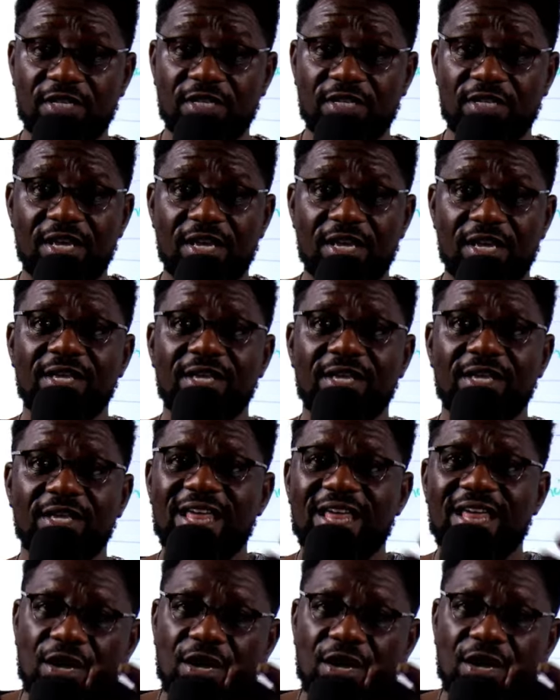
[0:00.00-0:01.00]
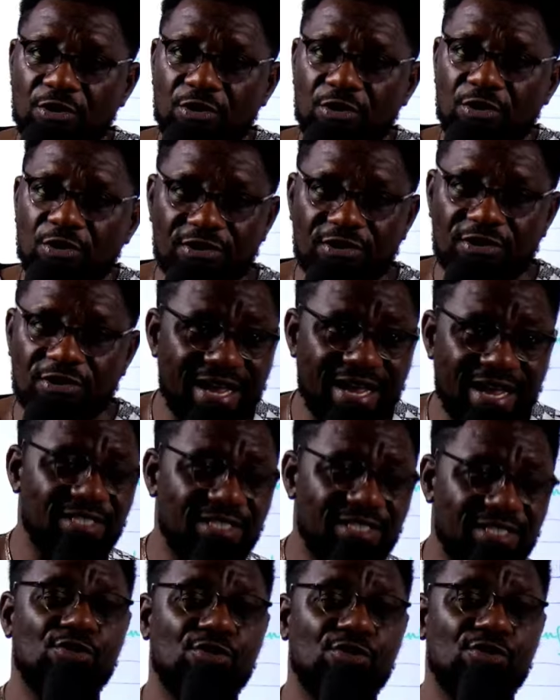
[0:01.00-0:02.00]
That's how most of us are writing. Some
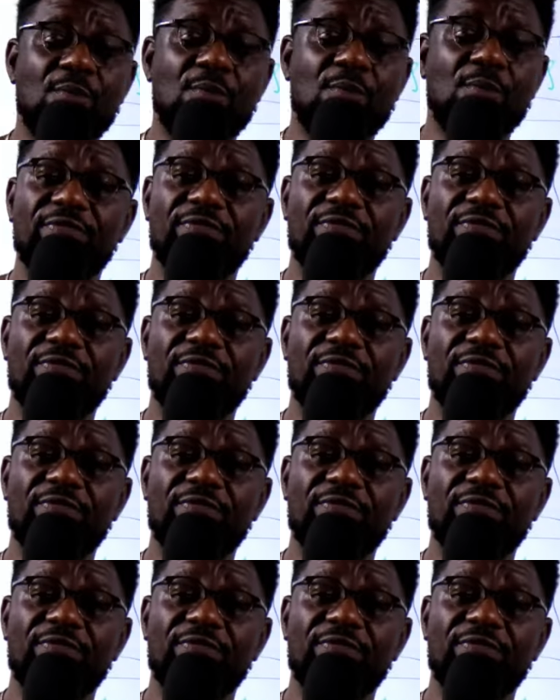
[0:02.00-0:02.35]
of the